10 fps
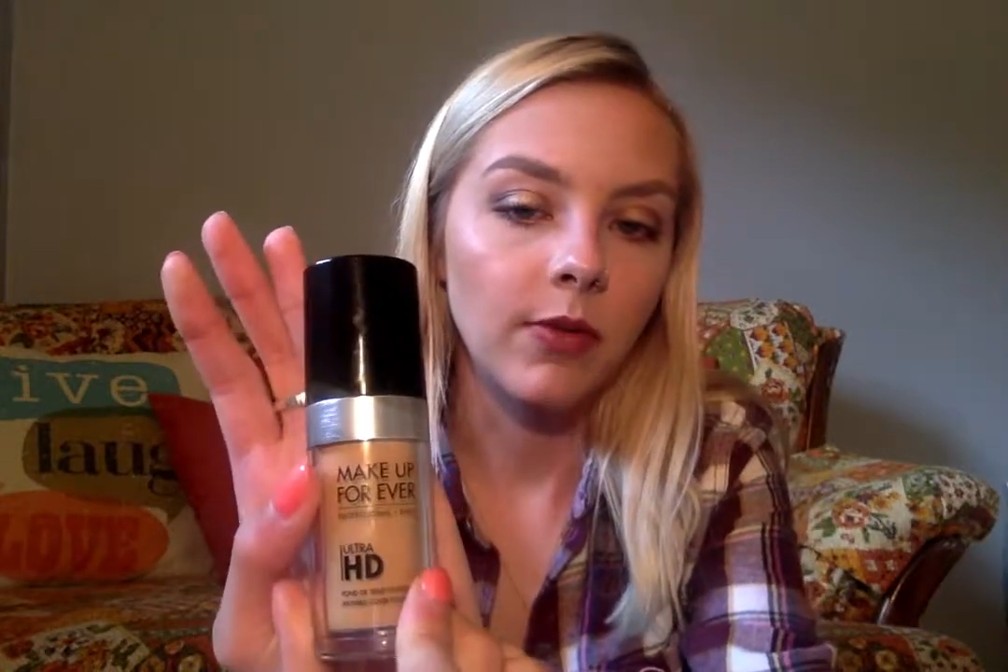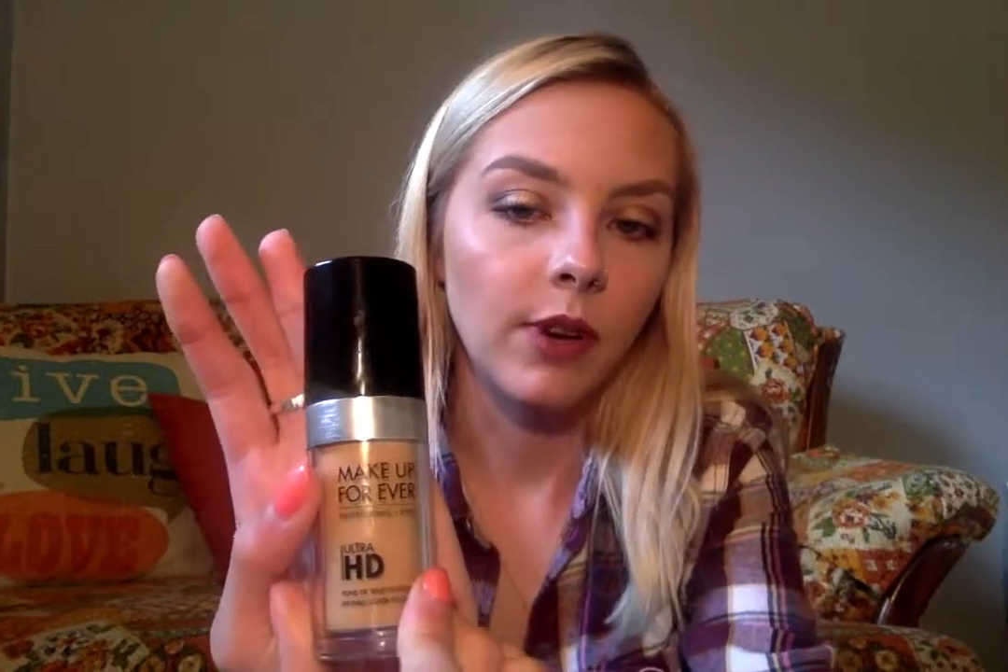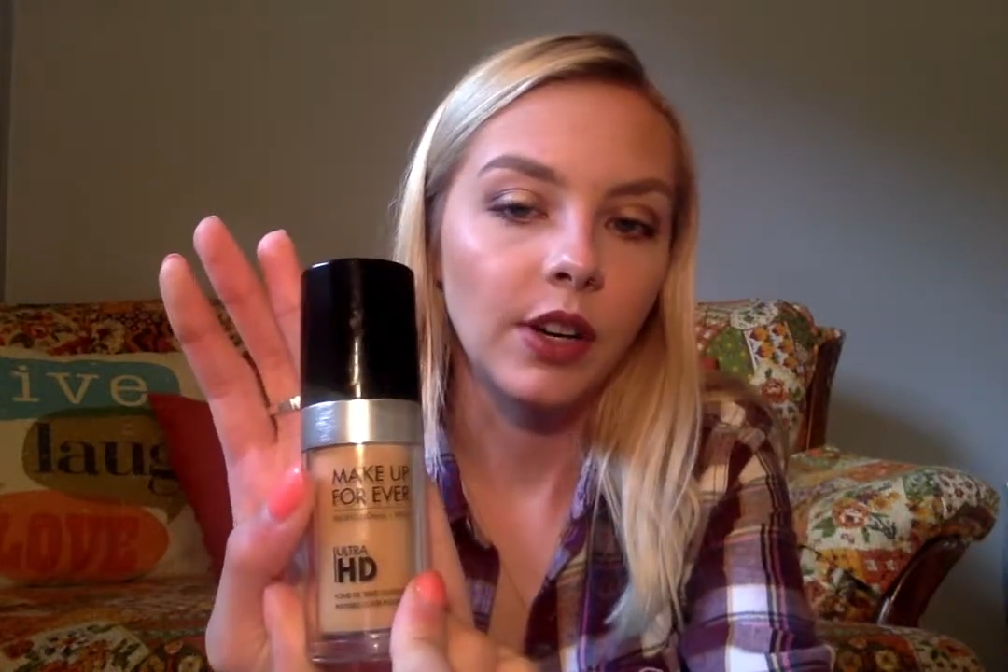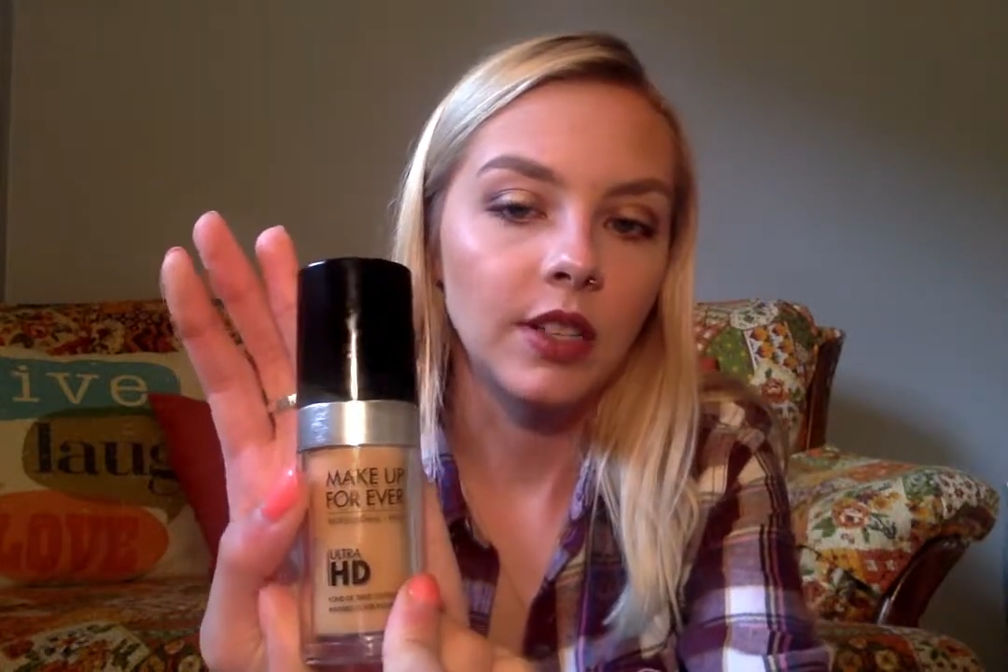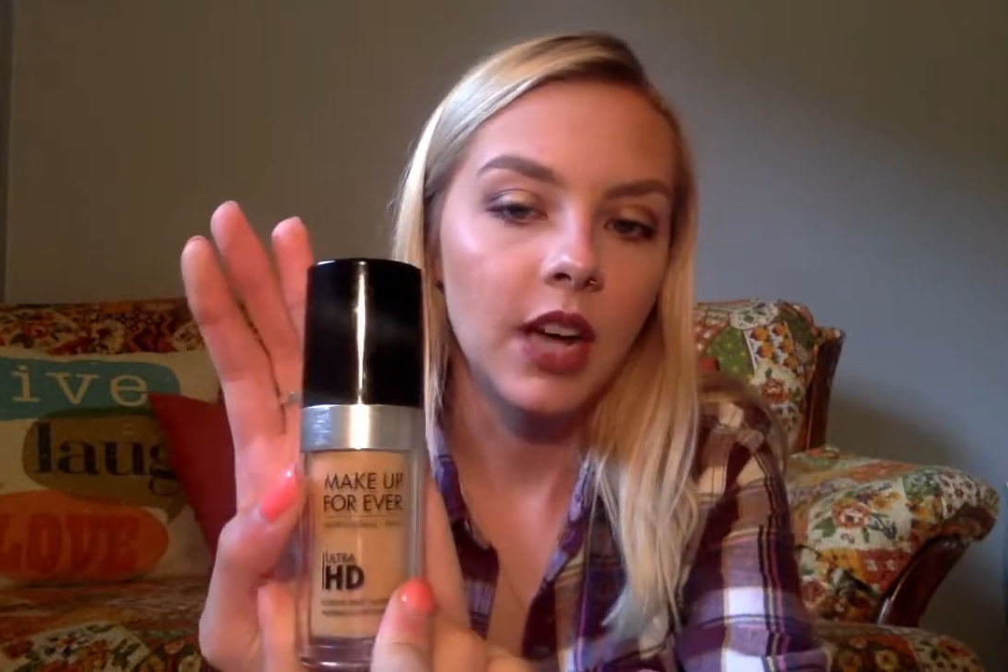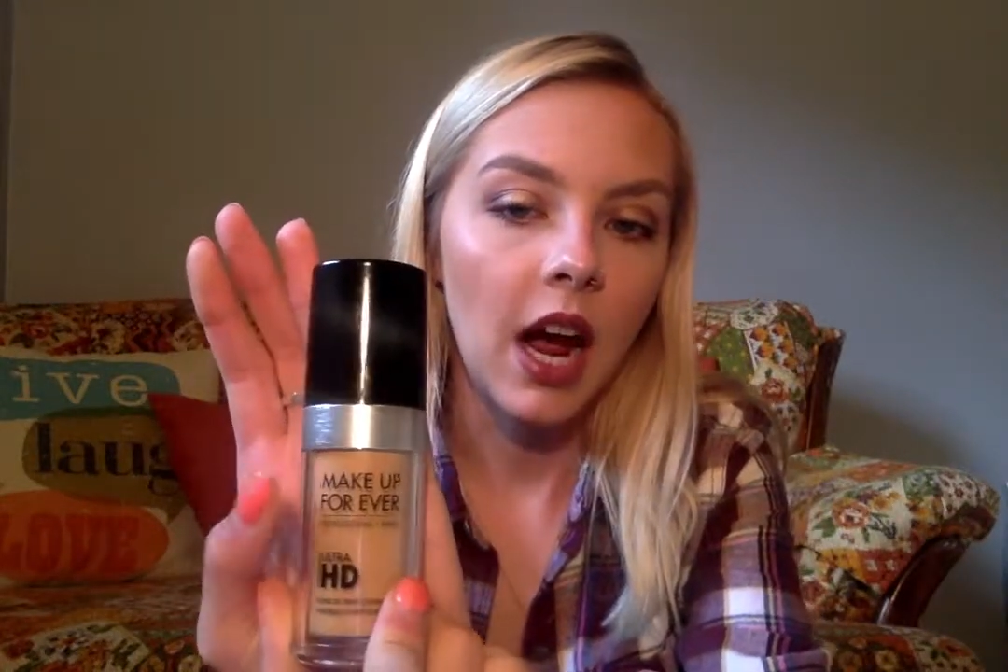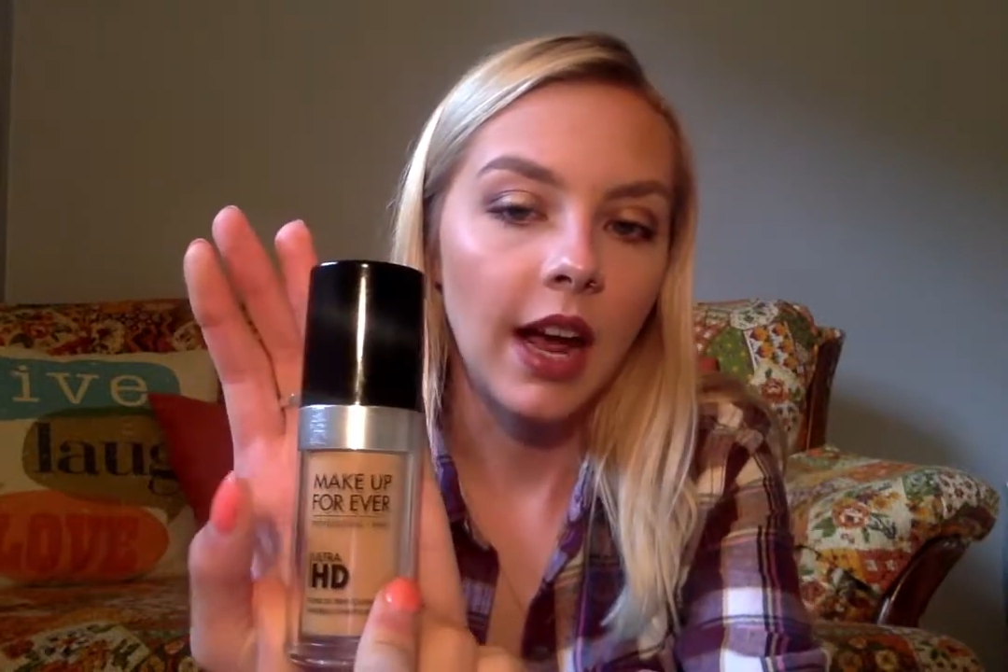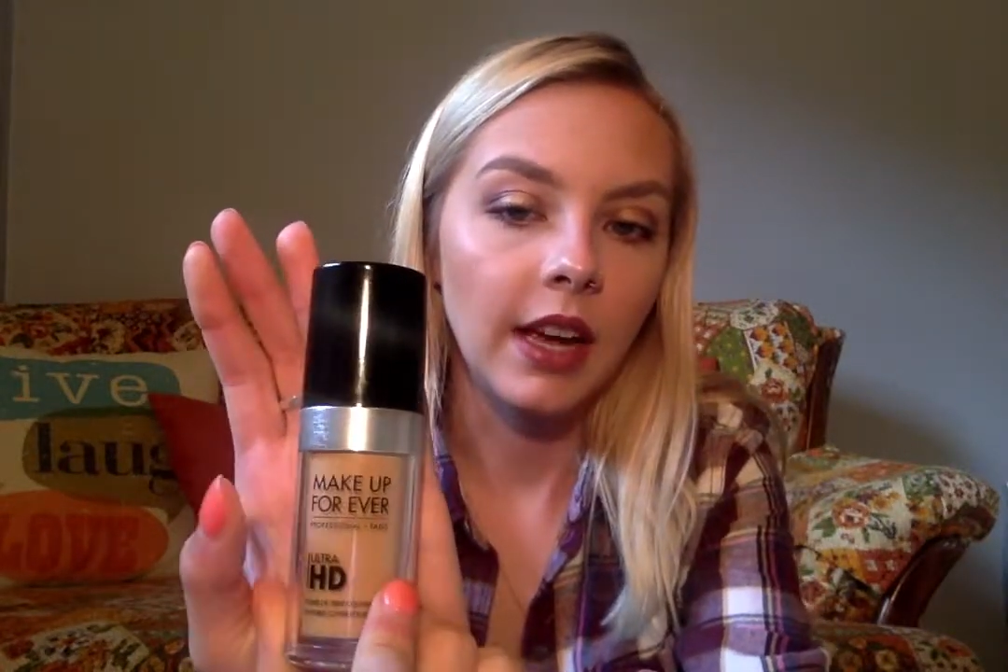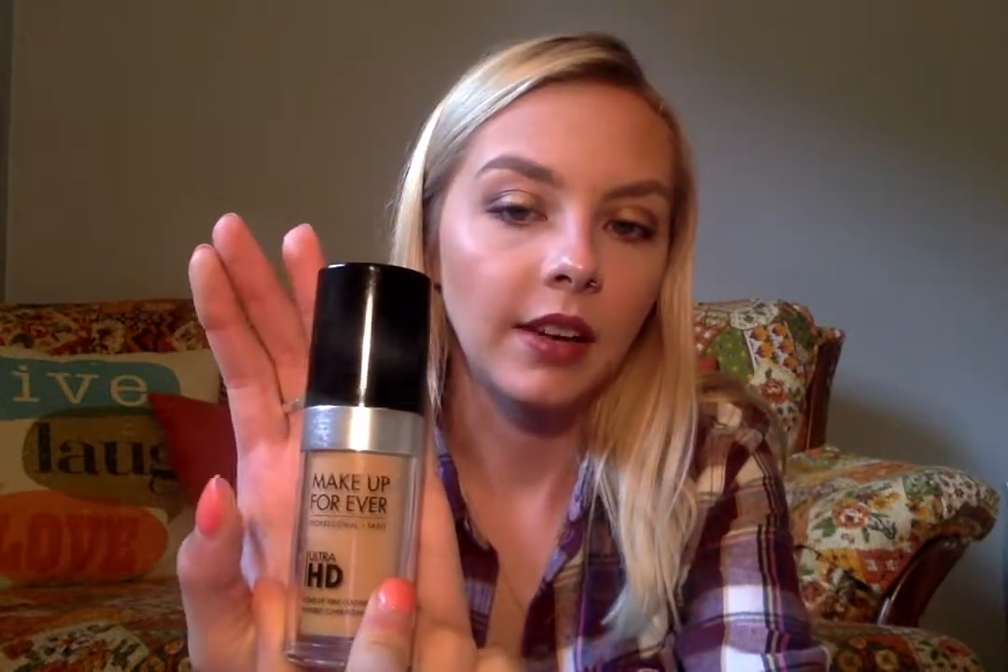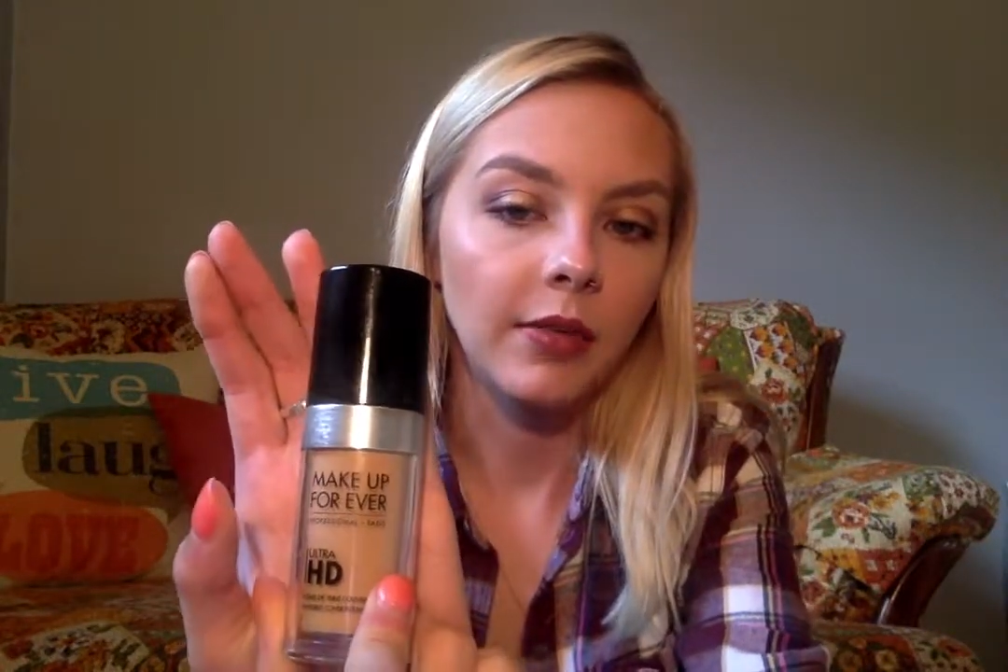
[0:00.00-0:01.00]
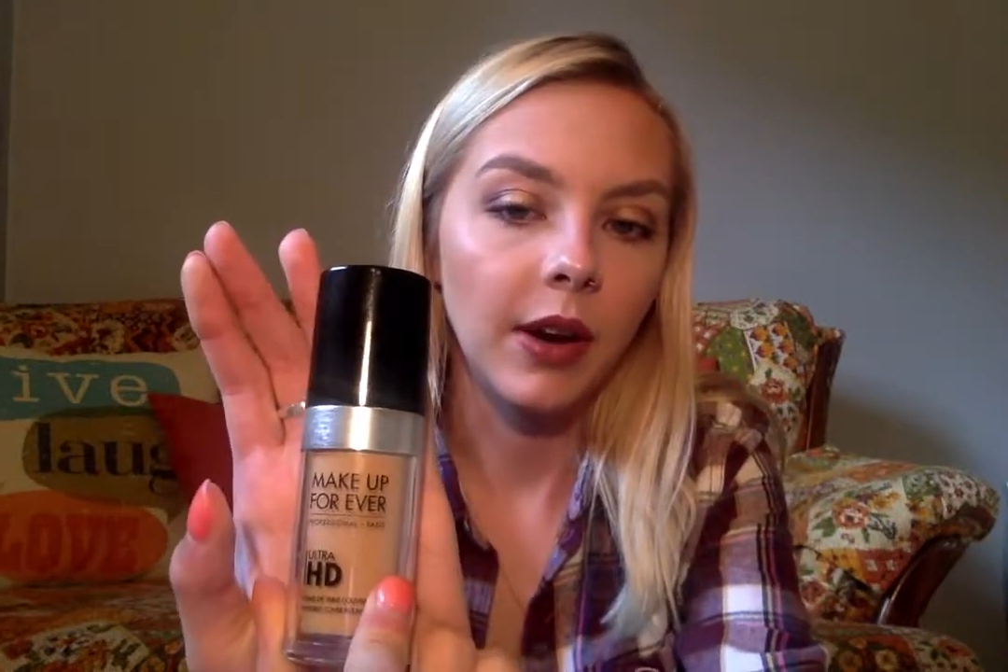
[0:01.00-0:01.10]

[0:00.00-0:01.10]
first high-end